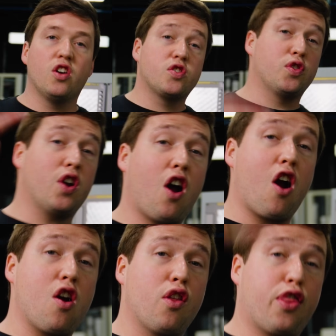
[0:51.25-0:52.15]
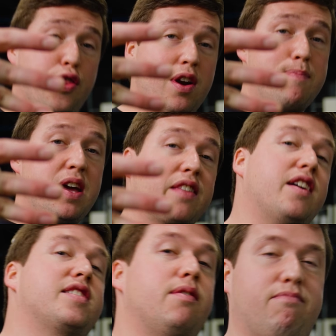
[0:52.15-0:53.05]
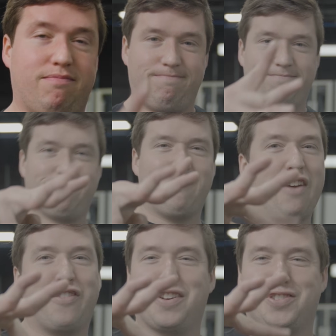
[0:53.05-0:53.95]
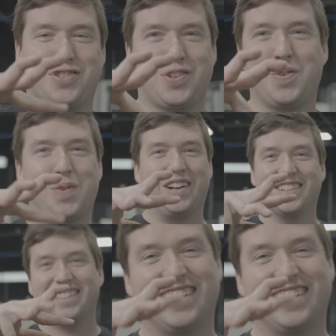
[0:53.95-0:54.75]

So there are three big things that my fingers are so weird.